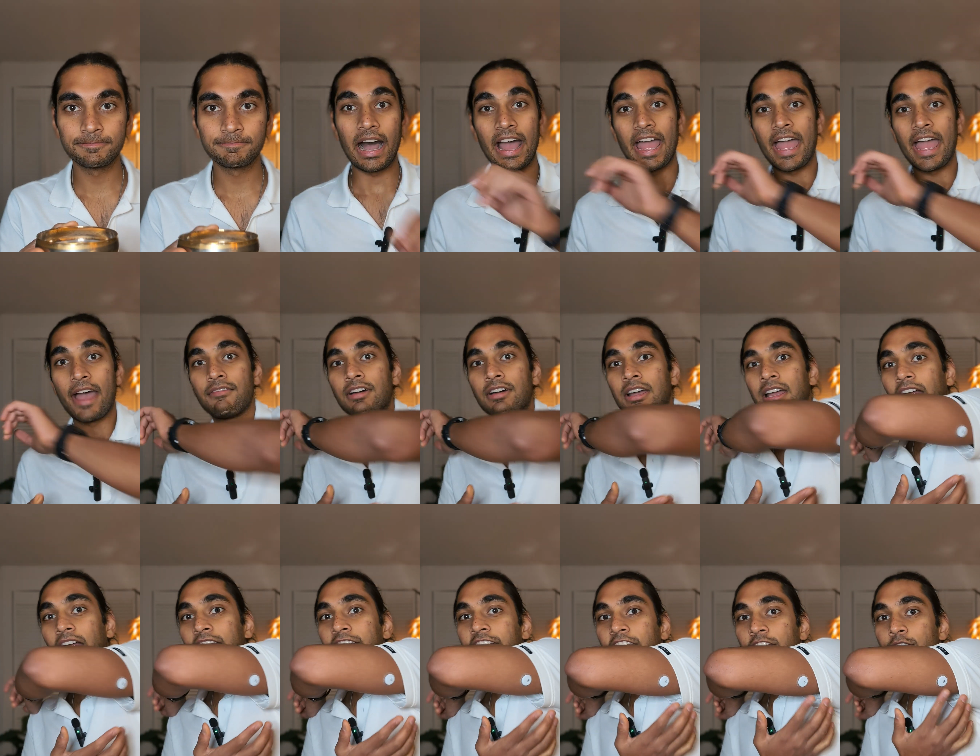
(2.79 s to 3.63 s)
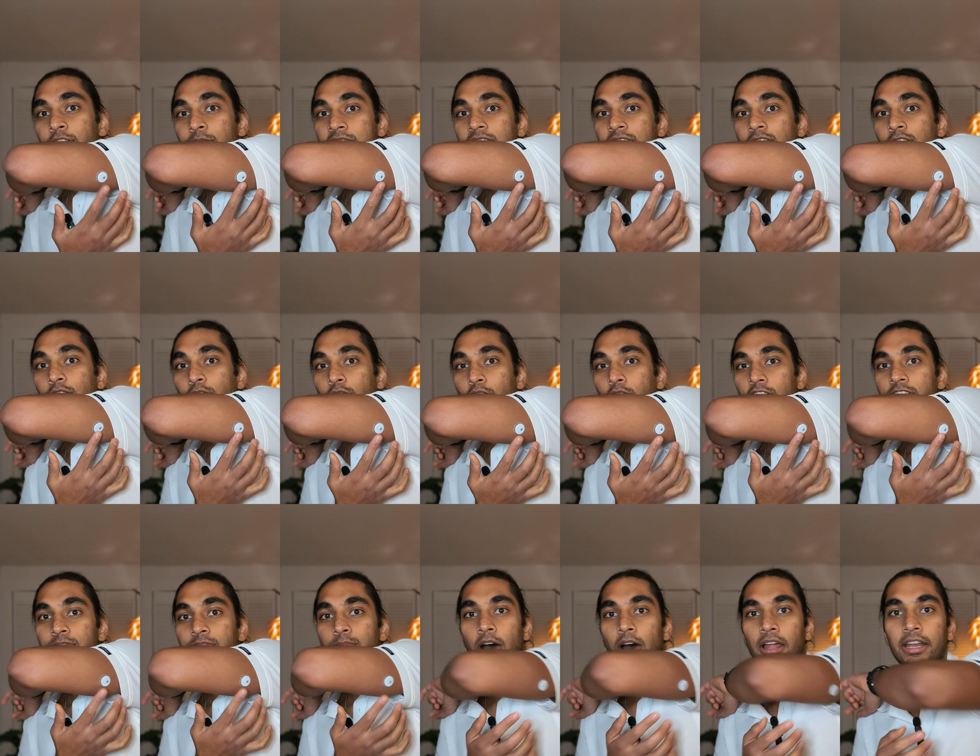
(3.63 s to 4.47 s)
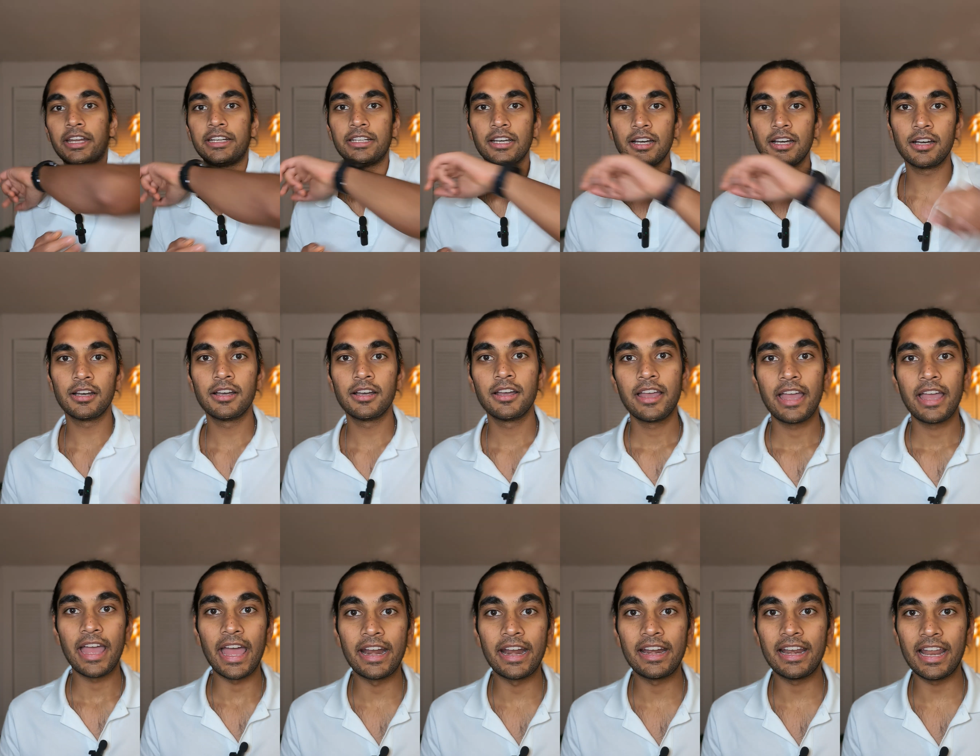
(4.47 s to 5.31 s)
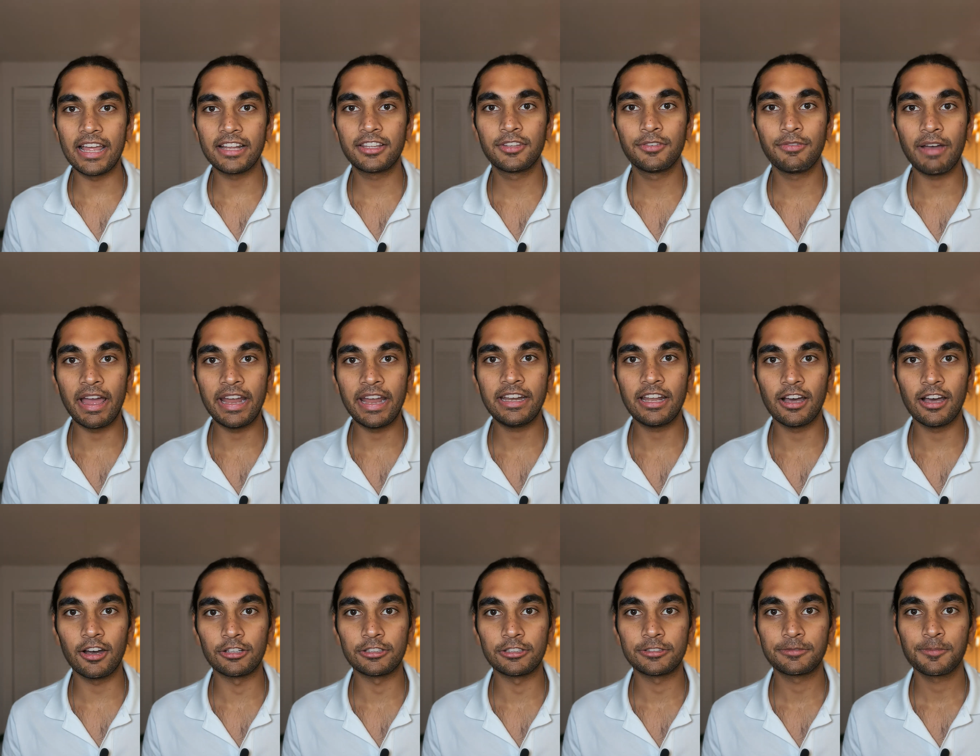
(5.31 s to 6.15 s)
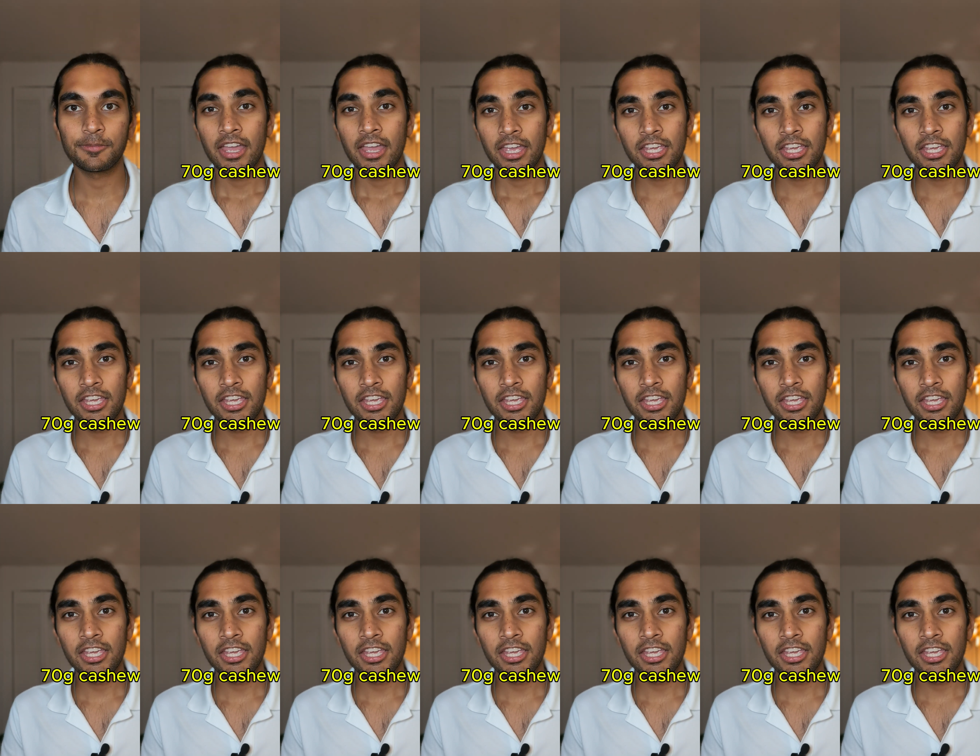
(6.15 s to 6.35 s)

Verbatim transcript: I have a continuous glucose monitor and let's find out.